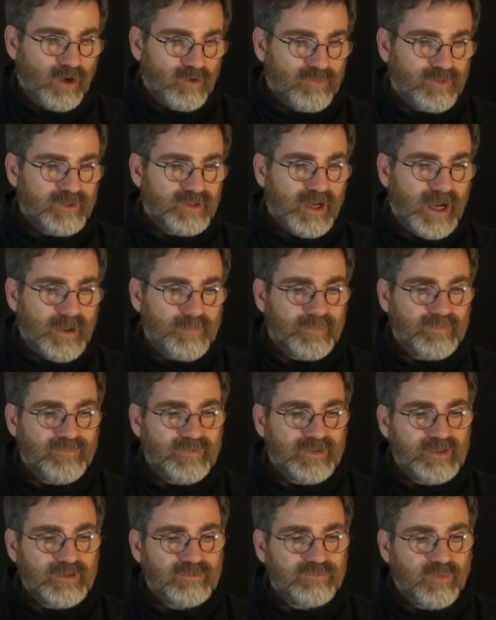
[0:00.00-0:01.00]
Over time, the
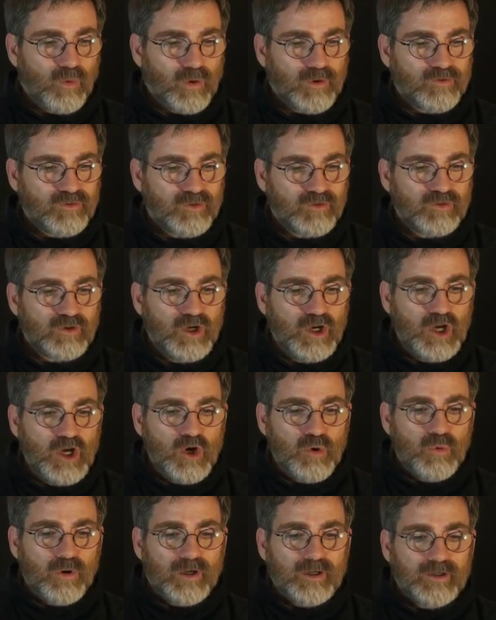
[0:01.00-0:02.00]
50 forces
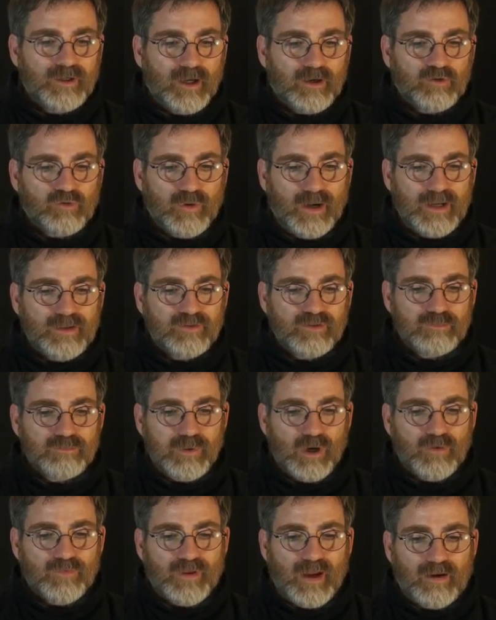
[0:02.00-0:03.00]
will conduct raids in
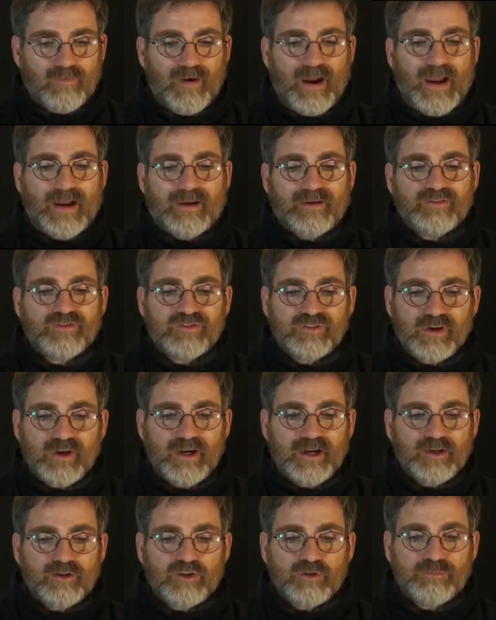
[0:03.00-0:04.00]
both Iraq and
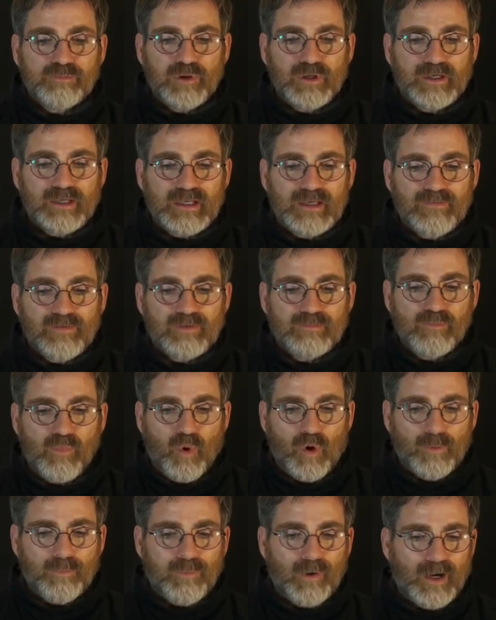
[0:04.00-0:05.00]
Syria to put even
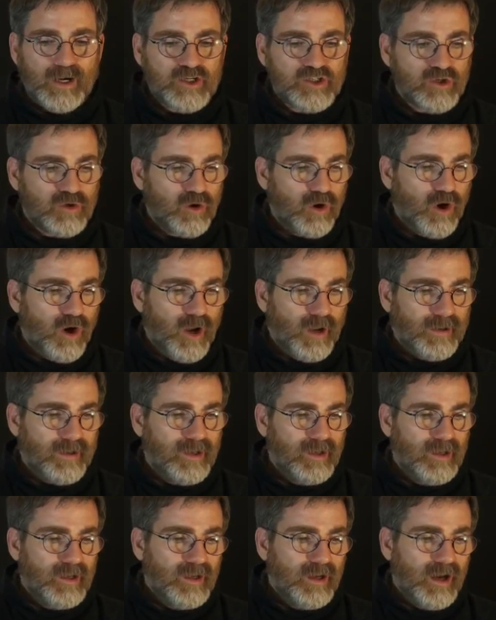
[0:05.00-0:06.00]
more pressure on
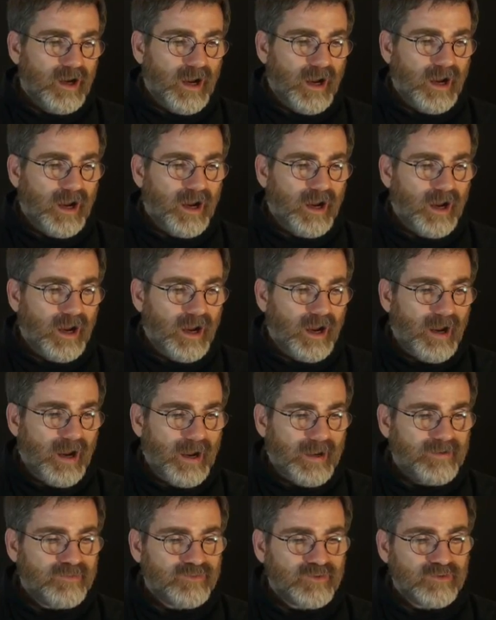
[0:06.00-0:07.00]

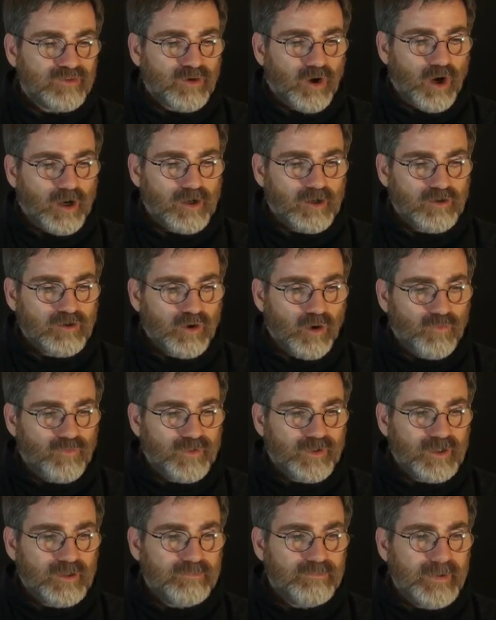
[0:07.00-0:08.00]
ISIS, Carter told
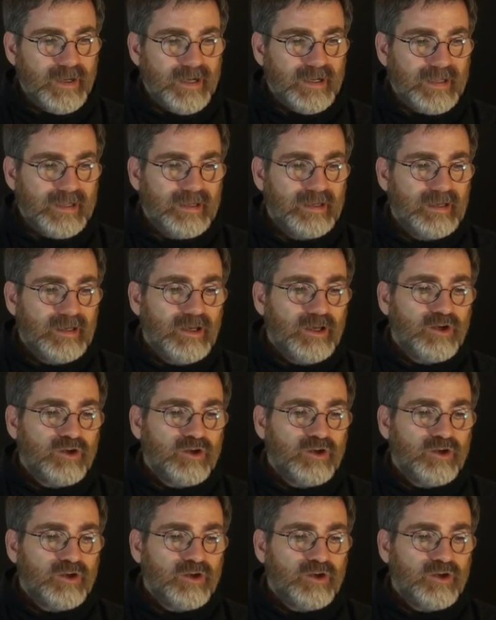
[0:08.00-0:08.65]
the committee.